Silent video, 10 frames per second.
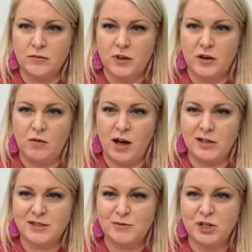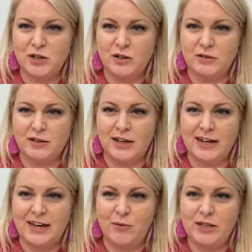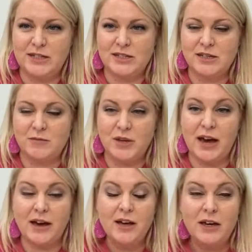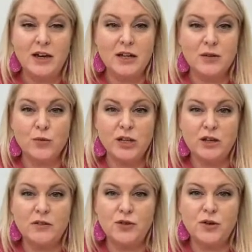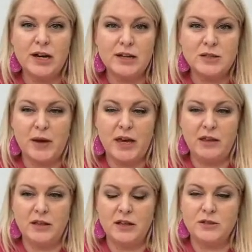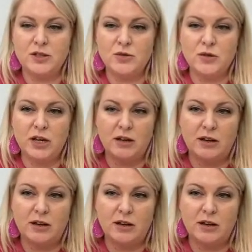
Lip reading: Oh, awesome, Jill. I can't wait to see him. Yeah. And if you guys paint these, you can